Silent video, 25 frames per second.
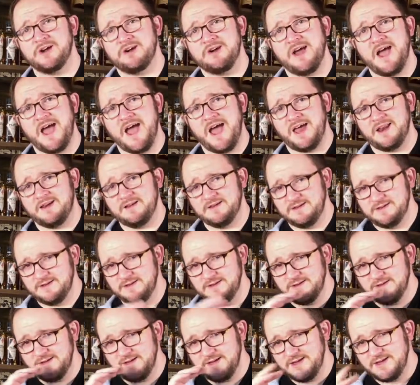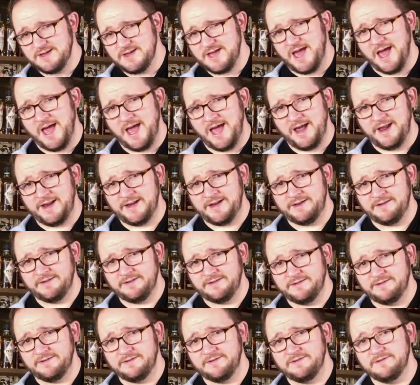you're at and
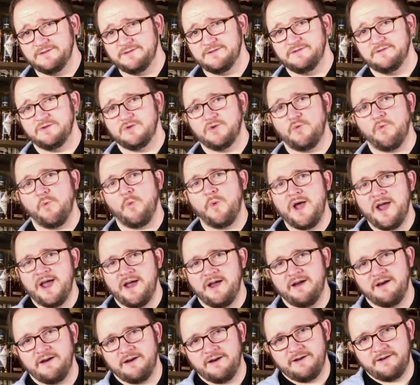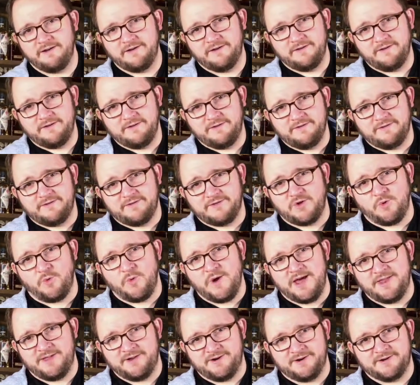where the
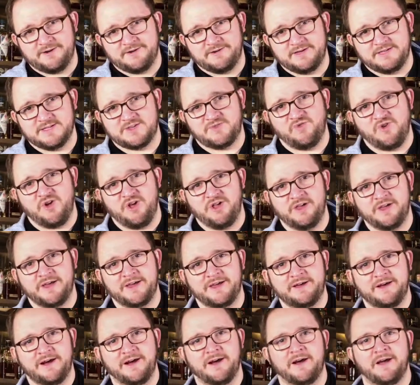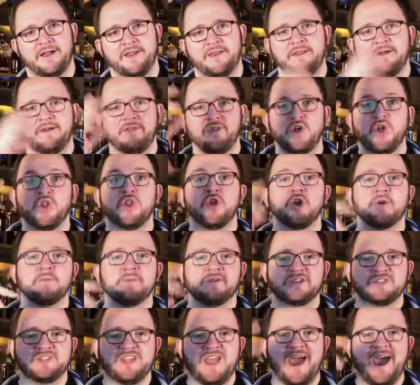weather is falling on the
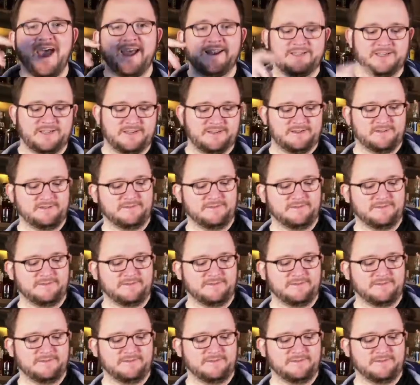thermostat.